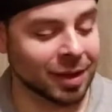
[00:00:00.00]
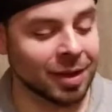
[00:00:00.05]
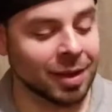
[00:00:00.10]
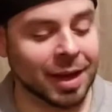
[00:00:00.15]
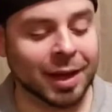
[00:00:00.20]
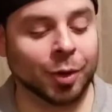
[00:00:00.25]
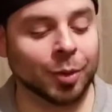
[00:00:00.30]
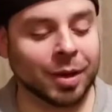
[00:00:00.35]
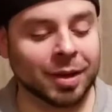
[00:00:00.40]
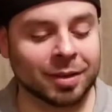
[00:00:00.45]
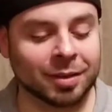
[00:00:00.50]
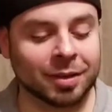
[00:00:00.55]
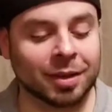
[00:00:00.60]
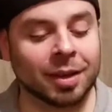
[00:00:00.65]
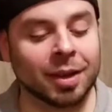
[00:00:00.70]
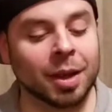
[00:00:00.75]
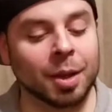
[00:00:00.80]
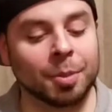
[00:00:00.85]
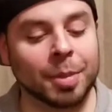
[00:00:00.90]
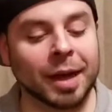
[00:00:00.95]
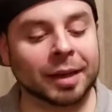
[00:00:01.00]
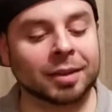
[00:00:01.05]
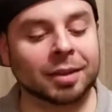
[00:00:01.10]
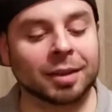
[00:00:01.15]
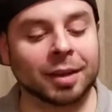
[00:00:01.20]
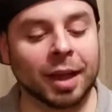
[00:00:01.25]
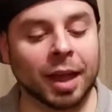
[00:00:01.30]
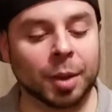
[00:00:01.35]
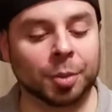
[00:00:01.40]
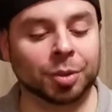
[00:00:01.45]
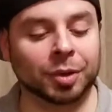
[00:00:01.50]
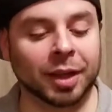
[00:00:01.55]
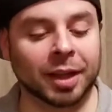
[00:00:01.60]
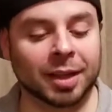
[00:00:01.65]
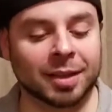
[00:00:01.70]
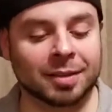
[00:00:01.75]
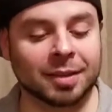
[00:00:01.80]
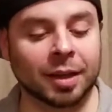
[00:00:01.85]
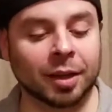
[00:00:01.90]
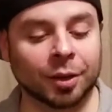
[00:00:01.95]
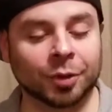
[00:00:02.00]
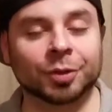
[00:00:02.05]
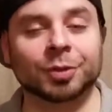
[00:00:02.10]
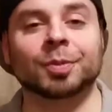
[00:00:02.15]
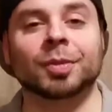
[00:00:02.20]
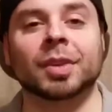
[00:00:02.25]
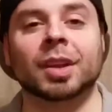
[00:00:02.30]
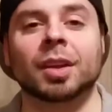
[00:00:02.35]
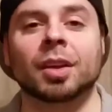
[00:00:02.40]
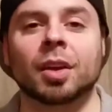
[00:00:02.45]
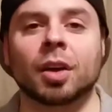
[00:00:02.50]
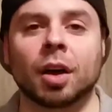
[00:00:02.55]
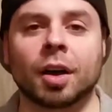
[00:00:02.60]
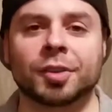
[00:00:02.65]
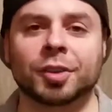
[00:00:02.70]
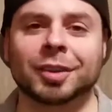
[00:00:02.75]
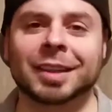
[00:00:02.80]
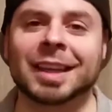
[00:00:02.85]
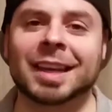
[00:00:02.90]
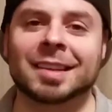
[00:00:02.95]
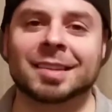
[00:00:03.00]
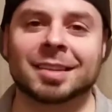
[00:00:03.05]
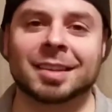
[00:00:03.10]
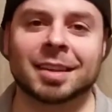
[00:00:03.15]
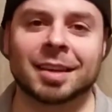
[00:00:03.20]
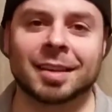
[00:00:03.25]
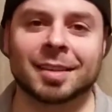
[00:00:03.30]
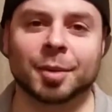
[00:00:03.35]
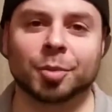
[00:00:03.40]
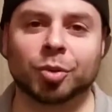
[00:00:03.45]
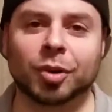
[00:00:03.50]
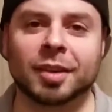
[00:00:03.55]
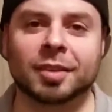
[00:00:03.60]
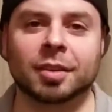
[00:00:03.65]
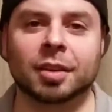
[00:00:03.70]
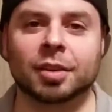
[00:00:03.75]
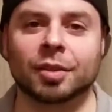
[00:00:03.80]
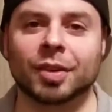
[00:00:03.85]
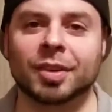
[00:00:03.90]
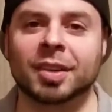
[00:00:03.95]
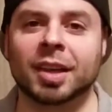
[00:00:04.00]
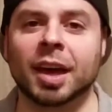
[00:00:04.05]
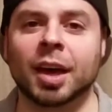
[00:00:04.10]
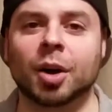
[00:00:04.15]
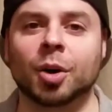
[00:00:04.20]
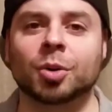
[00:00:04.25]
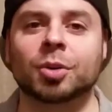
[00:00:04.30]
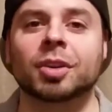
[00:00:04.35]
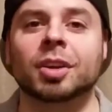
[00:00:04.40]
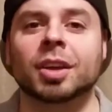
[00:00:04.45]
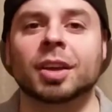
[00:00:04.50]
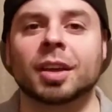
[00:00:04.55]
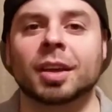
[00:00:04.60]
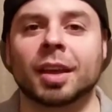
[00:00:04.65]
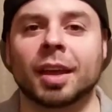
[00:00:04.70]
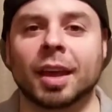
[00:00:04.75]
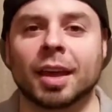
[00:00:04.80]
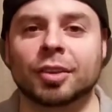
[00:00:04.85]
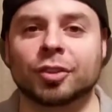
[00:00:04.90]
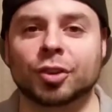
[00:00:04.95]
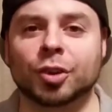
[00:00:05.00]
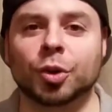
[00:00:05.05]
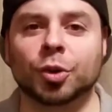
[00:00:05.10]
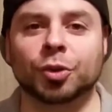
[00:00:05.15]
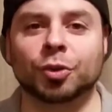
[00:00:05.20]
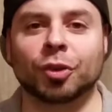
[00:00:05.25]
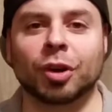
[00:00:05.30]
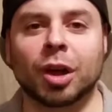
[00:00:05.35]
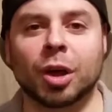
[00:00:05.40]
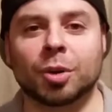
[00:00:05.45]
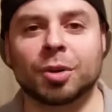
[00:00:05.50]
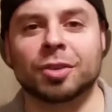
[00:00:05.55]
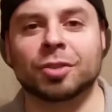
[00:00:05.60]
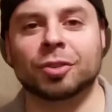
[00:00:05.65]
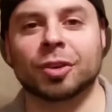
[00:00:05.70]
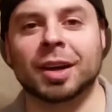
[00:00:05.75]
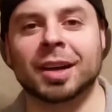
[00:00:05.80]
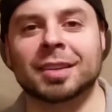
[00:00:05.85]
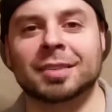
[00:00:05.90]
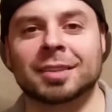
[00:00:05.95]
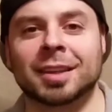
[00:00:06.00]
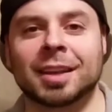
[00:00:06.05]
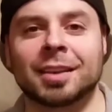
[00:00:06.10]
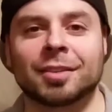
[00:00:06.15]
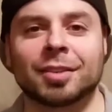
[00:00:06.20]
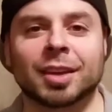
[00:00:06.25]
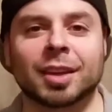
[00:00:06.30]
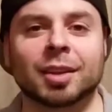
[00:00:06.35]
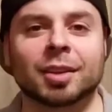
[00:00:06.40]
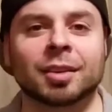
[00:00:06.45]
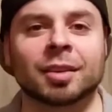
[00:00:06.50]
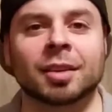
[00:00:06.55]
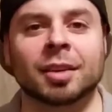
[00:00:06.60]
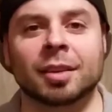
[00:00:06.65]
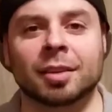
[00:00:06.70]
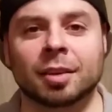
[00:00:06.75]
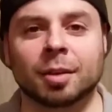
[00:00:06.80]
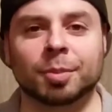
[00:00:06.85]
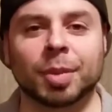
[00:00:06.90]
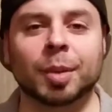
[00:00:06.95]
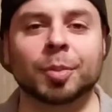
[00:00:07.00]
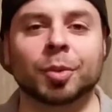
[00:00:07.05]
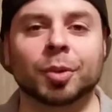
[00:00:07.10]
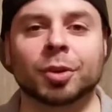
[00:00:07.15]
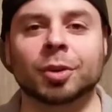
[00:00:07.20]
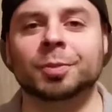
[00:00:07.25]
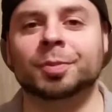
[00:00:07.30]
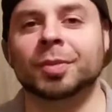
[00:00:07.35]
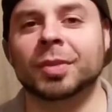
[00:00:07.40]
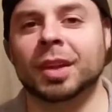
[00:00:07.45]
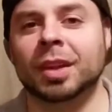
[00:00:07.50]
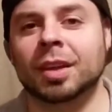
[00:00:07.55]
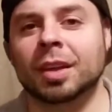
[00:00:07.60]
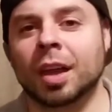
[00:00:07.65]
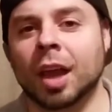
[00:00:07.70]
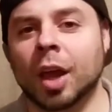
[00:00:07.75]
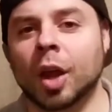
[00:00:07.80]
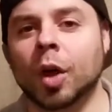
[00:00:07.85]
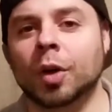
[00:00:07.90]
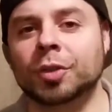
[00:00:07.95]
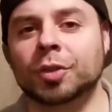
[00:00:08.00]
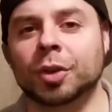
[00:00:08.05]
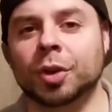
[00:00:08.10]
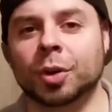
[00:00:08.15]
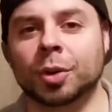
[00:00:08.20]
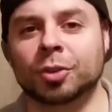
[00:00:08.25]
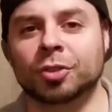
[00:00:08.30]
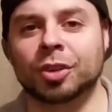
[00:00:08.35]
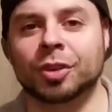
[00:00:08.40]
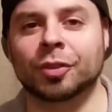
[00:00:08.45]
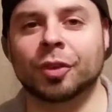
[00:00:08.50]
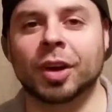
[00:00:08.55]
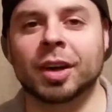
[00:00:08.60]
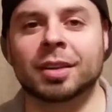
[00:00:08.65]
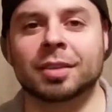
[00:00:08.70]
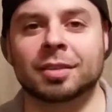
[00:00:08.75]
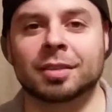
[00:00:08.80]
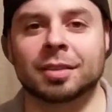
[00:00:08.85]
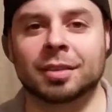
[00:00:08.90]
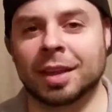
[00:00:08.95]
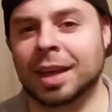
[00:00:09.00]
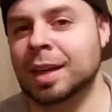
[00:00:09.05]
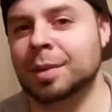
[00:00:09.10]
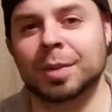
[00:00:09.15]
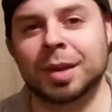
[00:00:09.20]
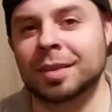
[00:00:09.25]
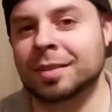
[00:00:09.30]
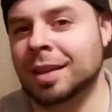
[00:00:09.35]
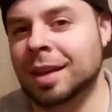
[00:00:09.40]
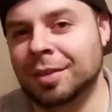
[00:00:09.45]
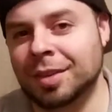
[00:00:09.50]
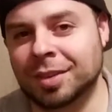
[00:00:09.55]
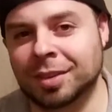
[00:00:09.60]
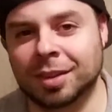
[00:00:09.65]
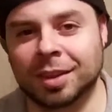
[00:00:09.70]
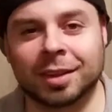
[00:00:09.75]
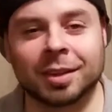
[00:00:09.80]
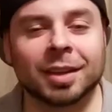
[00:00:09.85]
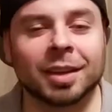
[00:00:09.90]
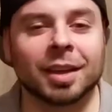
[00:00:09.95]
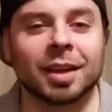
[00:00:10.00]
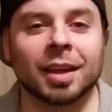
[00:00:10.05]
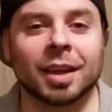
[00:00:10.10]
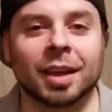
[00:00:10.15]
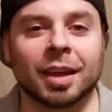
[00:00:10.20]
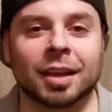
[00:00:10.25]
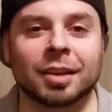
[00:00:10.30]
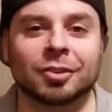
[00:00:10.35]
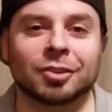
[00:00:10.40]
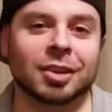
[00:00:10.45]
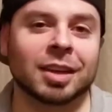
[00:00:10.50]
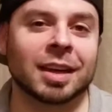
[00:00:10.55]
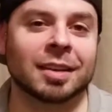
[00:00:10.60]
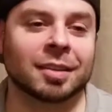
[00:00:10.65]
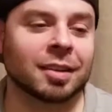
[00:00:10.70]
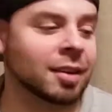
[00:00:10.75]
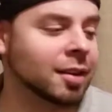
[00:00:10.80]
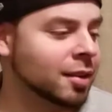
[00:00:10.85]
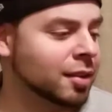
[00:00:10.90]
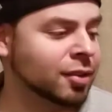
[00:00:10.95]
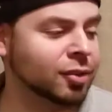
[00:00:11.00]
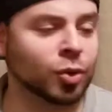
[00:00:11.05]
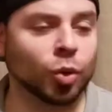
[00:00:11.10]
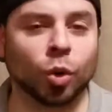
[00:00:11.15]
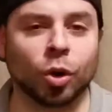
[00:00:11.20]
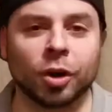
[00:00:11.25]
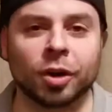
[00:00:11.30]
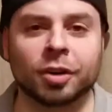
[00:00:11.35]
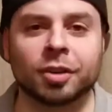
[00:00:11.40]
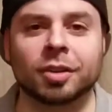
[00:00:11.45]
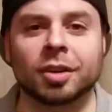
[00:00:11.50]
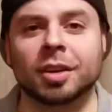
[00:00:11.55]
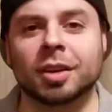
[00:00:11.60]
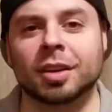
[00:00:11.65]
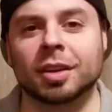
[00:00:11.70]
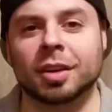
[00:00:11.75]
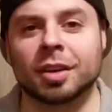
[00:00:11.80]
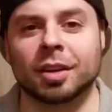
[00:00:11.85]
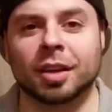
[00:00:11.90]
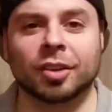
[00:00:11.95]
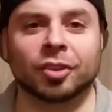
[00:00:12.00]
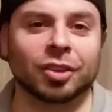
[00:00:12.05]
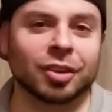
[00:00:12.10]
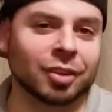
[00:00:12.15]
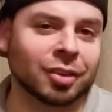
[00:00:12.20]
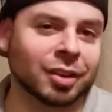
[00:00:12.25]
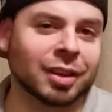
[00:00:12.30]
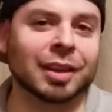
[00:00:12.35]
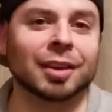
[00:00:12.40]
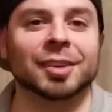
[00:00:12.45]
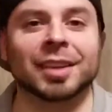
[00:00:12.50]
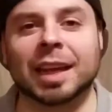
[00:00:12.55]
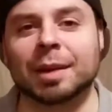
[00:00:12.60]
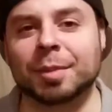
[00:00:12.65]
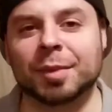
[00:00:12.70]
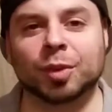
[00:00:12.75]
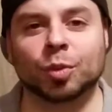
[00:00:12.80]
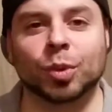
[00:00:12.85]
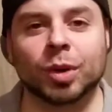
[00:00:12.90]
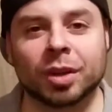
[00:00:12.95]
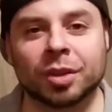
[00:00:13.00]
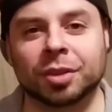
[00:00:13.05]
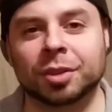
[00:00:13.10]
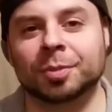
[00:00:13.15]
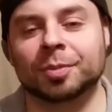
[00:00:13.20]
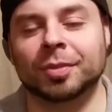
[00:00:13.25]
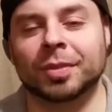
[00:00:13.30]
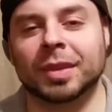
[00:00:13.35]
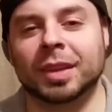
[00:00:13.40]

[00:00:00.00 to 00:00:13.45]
Anyways, back to the gameplay itself. So Lady Sia is a princess of a town, and she goes around trying saving some people. And also she fights enemies, obviously. And she has a sword and she kills enemies with.